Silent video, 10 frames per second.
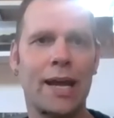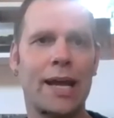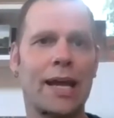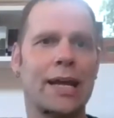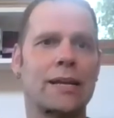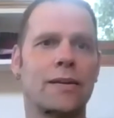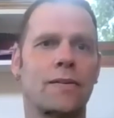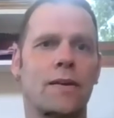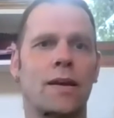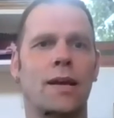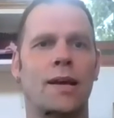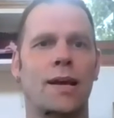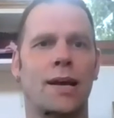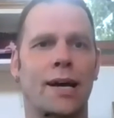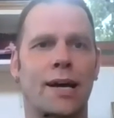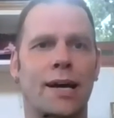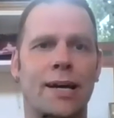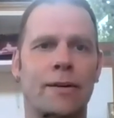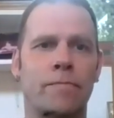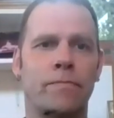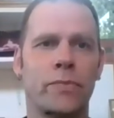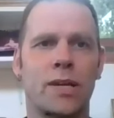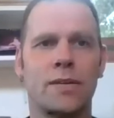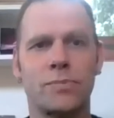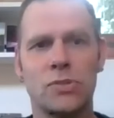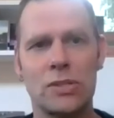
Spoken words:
And the